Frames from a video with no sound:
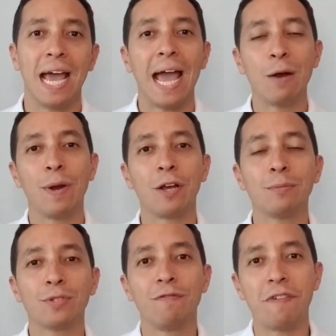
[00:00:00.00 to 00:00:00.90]
And when it
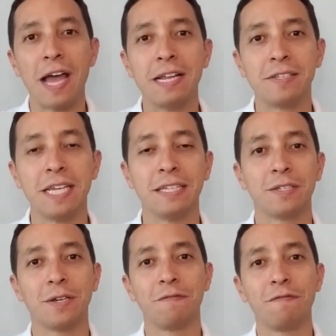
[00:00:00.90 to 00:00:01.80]
comes to financing,
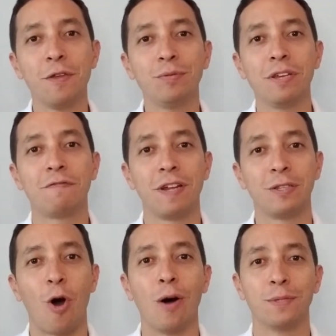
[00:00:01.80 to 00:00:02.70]
there's a few different
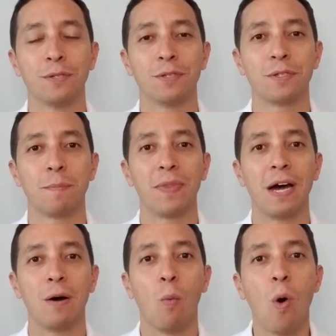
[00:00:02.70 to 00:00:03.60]
options.
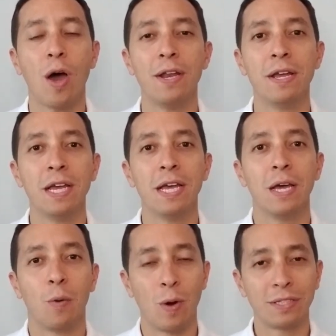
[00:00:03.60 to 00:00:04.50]

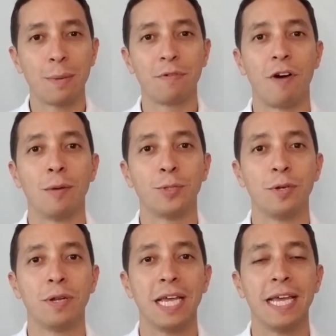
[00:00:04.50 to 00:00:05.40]
One type of
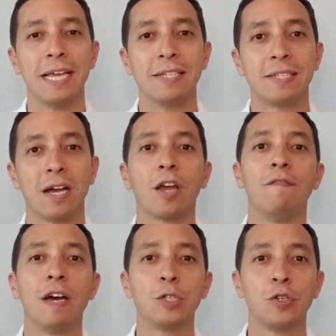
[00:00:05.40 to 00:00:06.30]
option is
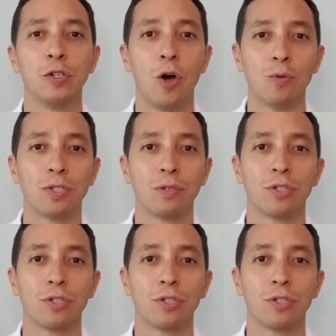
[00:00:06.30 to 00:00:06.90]
conventional loans.